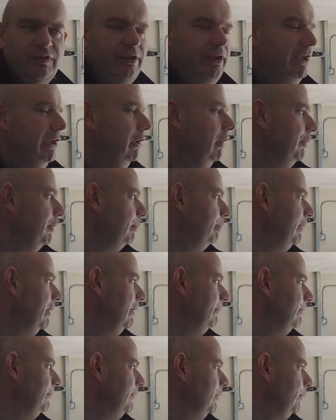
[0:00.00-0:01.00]
The other
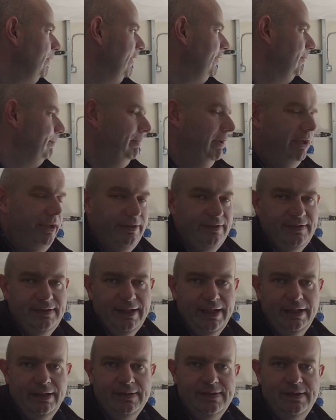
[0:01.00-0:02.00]
problem that we experienced
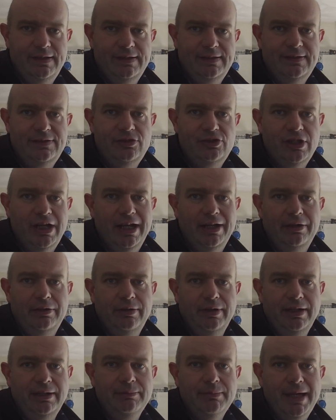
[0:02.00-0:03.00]
then is this
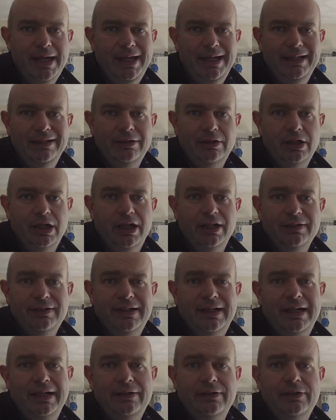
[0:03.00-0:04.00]
chattering main
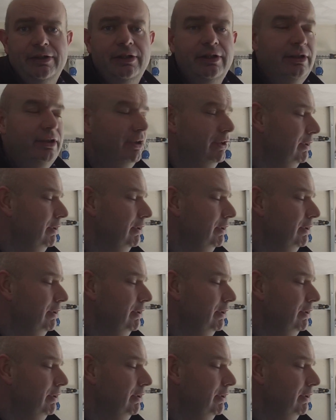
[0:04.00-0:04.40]
contactor.